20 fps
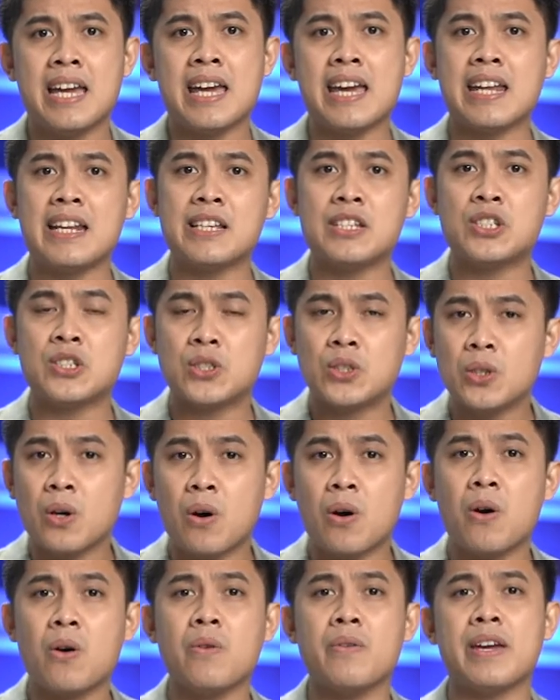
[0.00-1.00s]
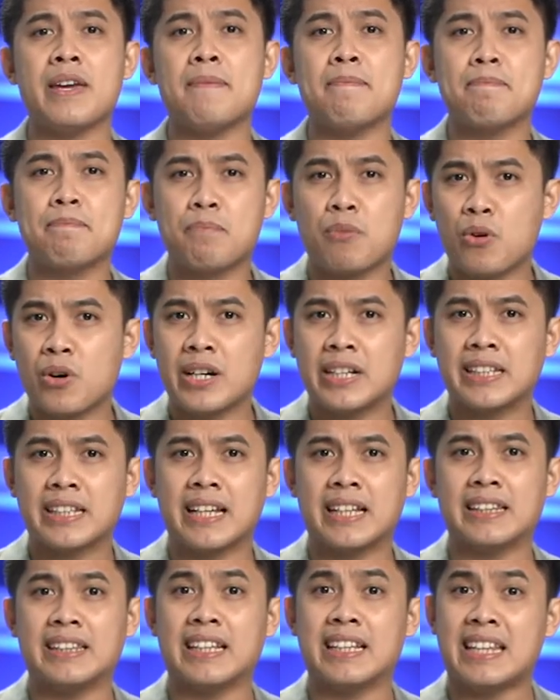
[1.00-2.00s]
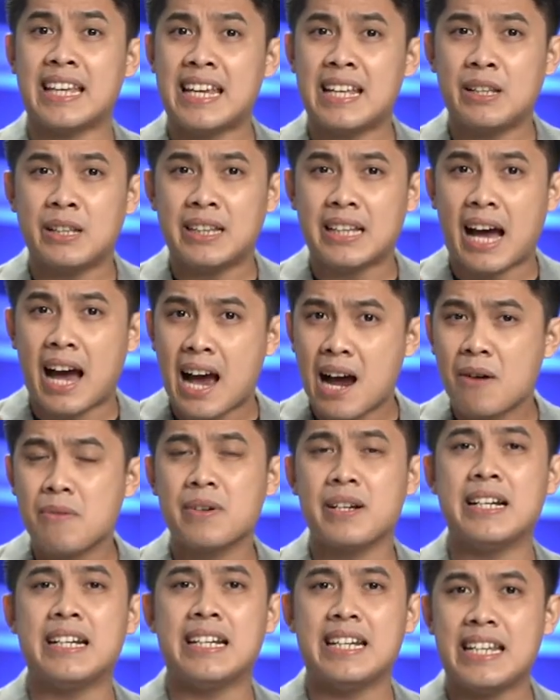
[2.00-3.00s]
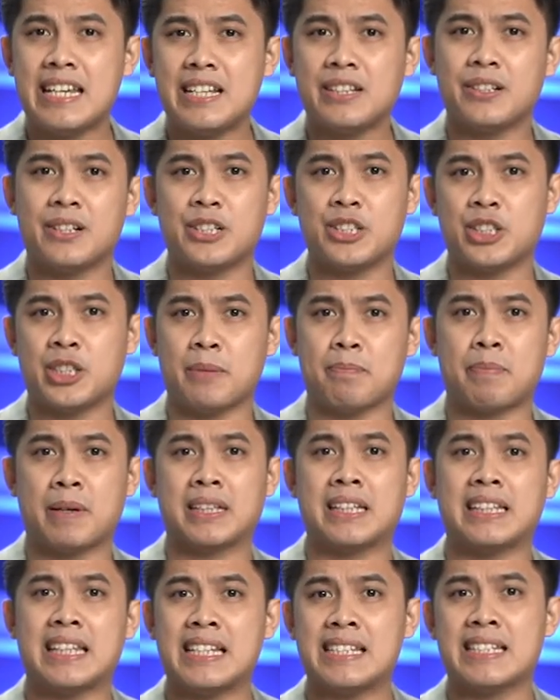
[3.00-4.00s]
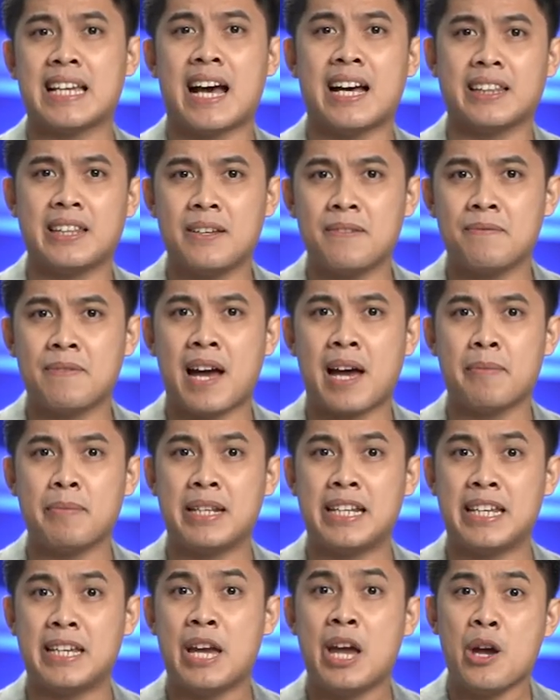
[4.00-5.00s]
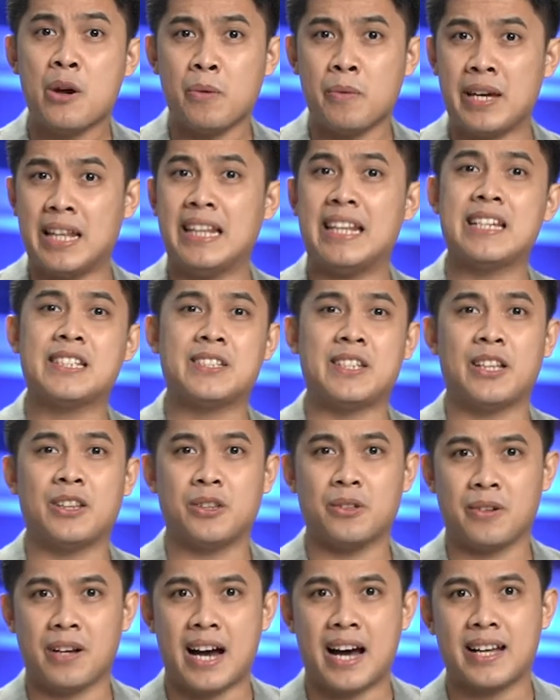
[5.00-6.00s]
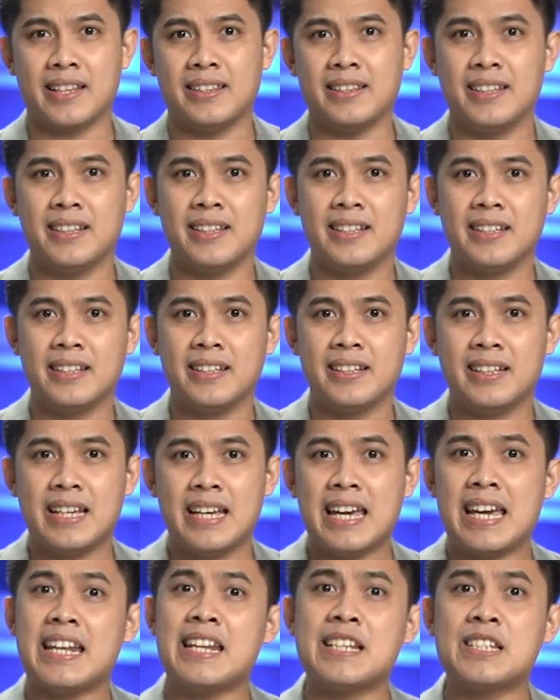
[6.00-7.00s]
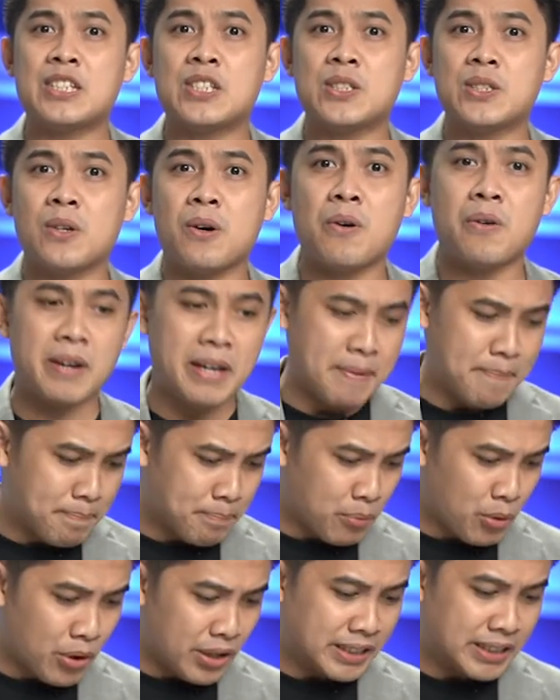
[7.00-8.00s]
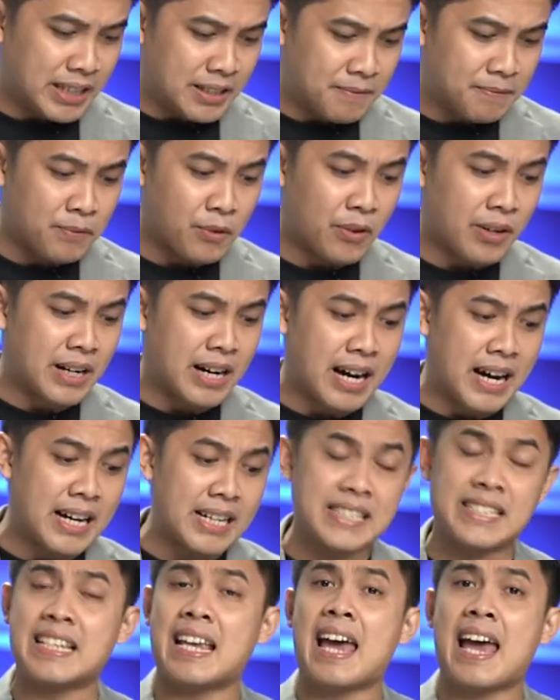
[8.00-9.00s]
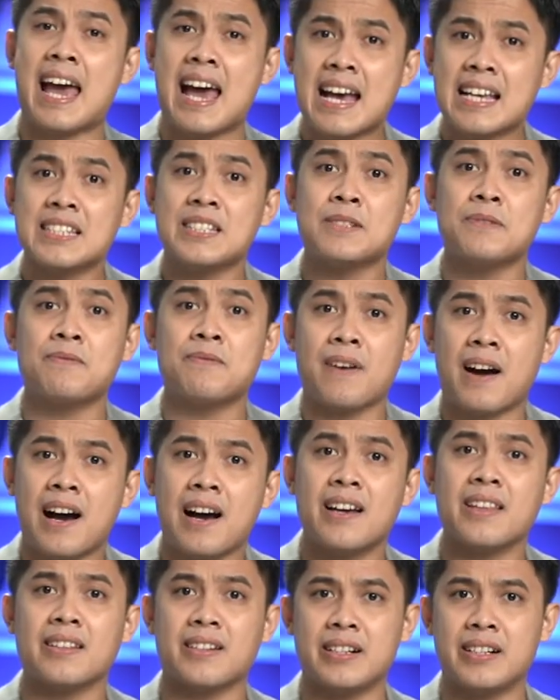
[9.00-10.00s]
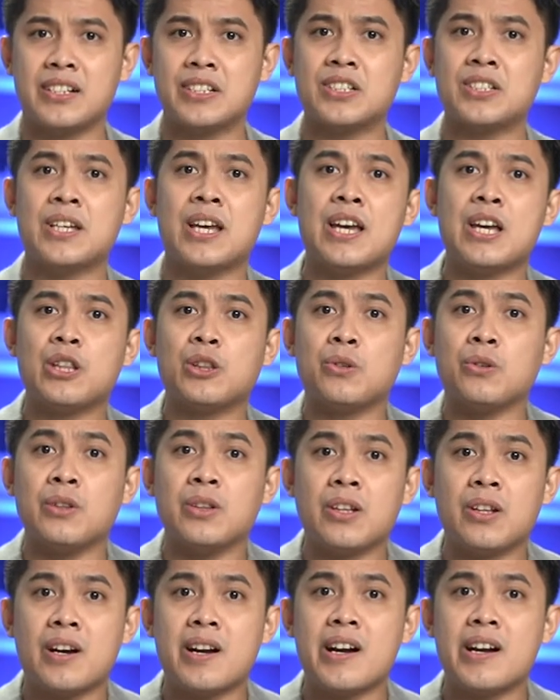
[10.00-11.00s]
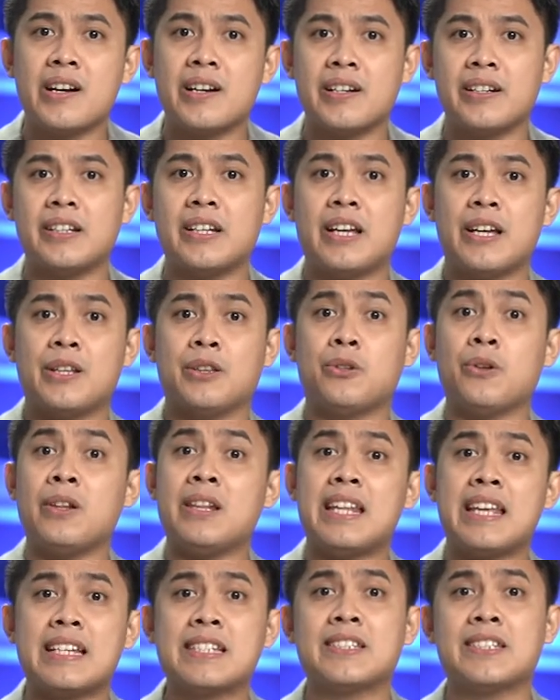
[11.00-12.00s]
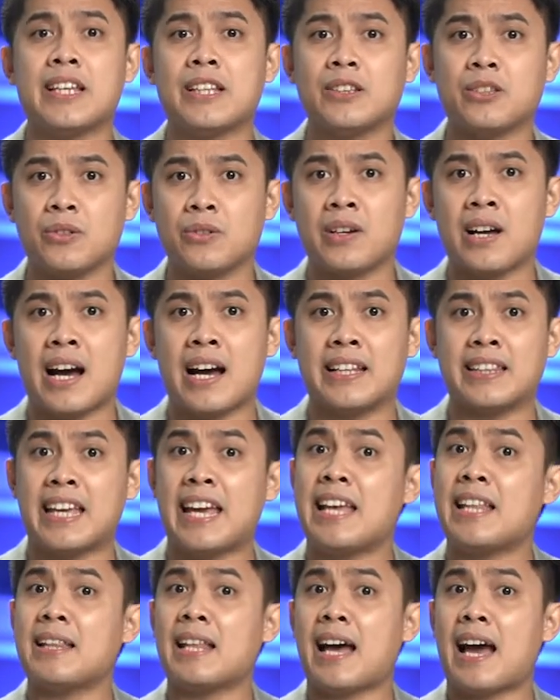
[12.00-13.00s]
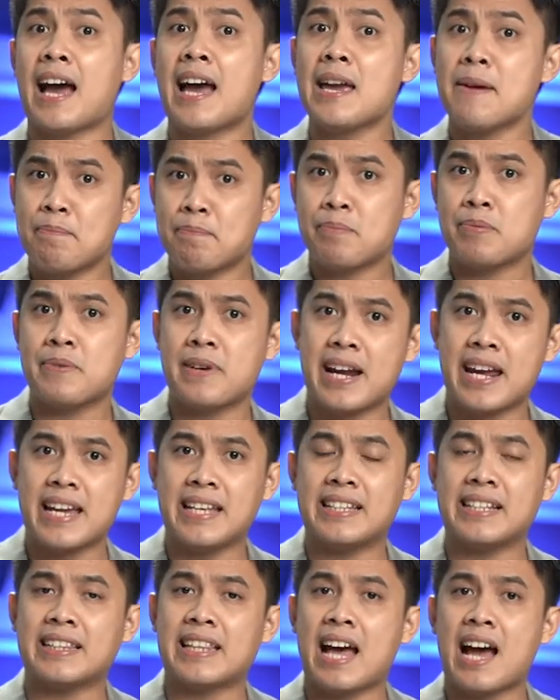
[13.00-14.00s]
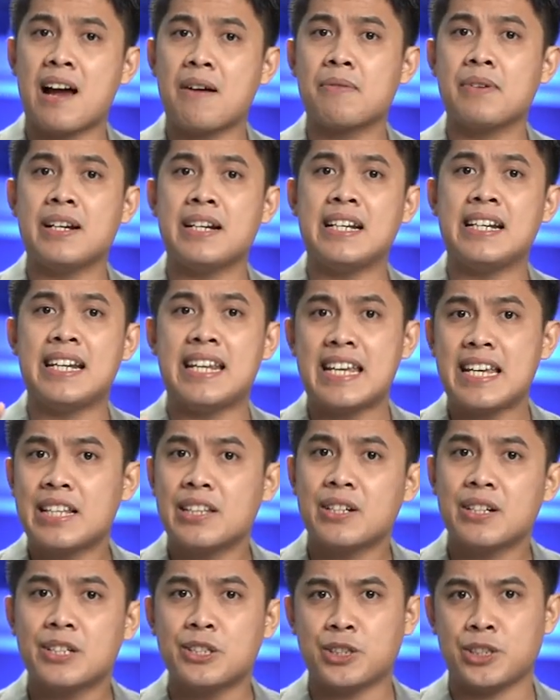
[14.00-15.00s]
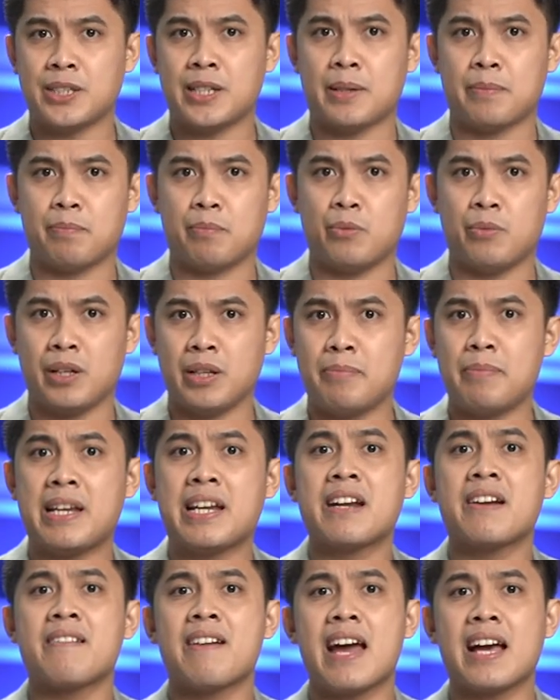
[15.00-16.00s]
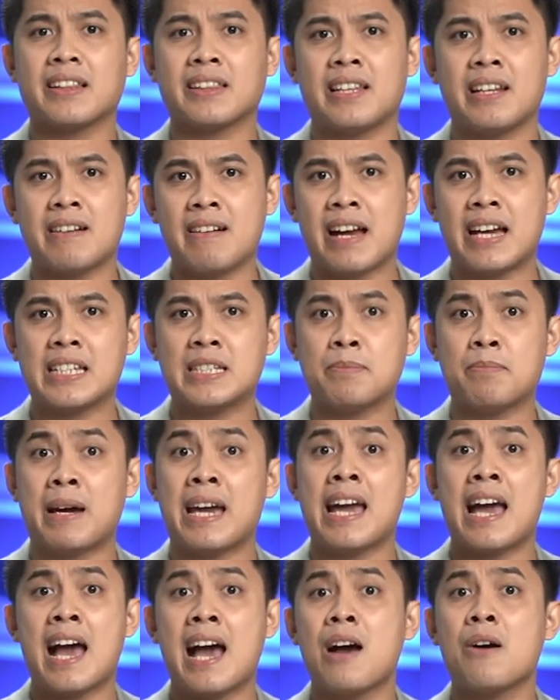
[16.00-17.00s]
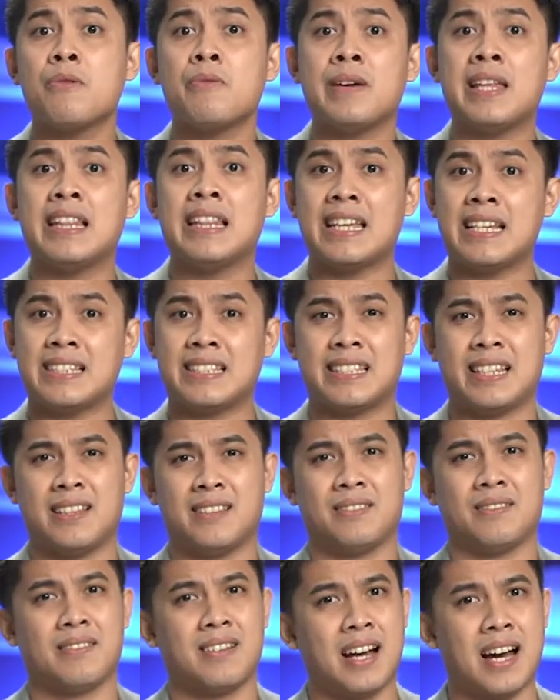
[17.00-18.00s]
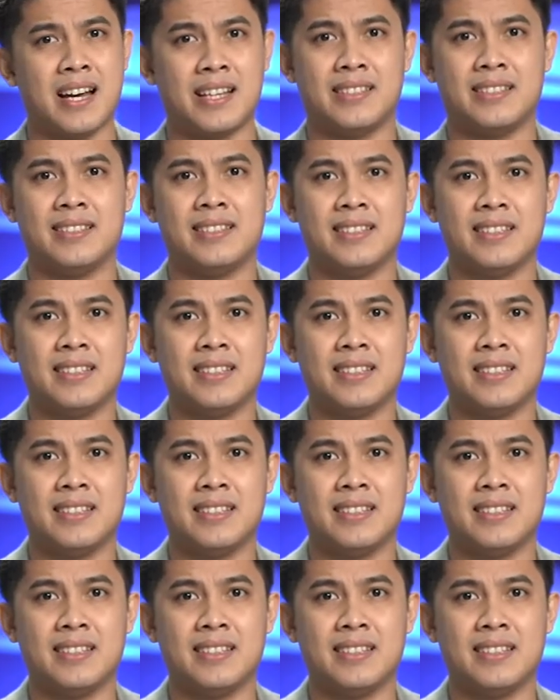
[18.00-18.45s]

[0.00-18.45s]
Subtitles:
It is so important that in our leadership, pagdating sa ating family, we listen to God. It is so important for us as fathers to learn to listen to God. And I pray that our leadership will be characterized by how we listen to God.